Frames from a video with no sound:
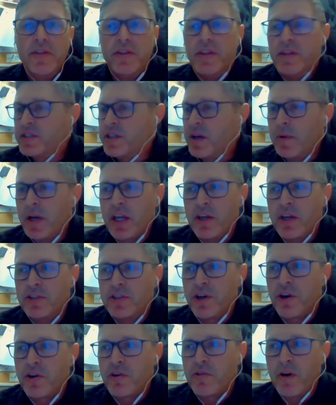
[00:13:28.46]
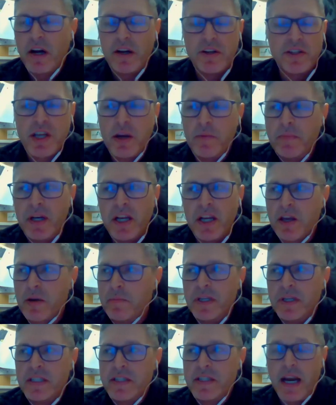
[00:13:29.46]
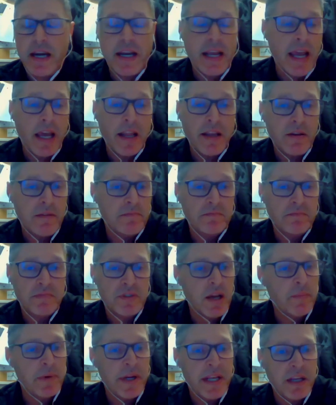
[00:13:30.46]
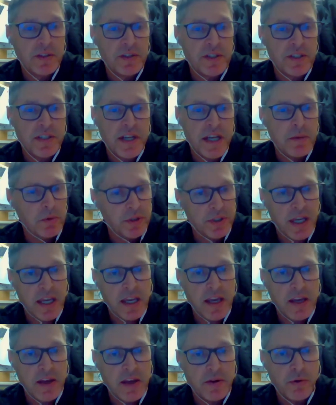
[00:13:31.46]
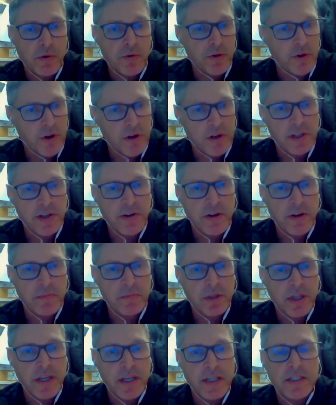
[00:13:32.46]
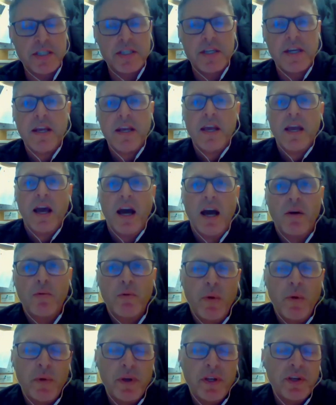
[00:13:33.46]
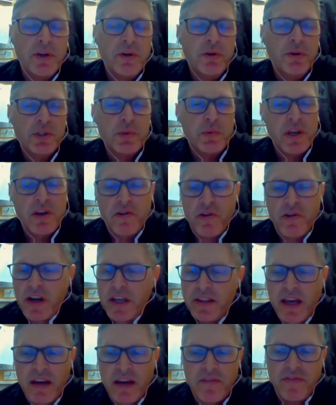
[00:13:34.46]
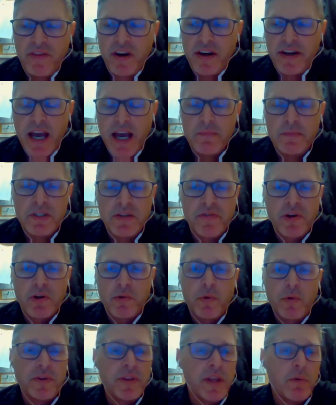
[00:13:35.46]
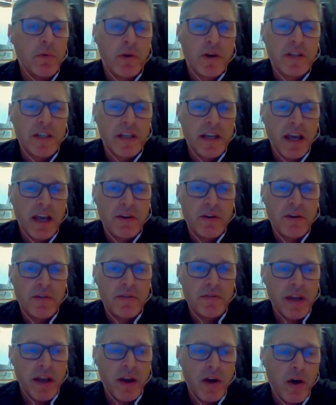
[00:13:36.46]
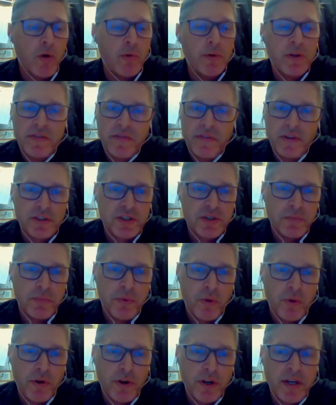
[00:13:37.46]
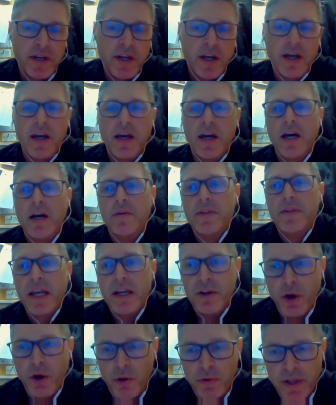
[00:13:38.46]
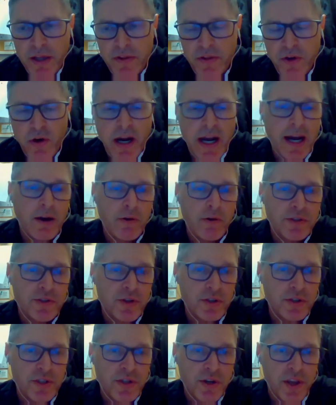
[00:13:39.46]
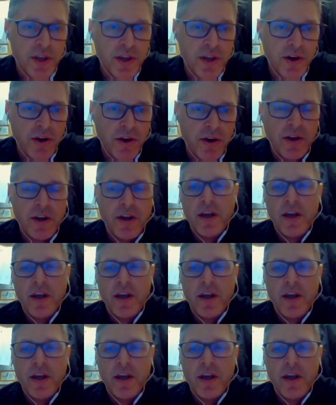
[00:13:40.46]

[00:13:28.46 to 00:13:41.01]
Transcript: somebody could turn around, somebody could be standing at somebody else's table taking an order, clearing plates. What we do is we create that fun atmosphere where they work together. They always feel supported. They know that their hours are secure.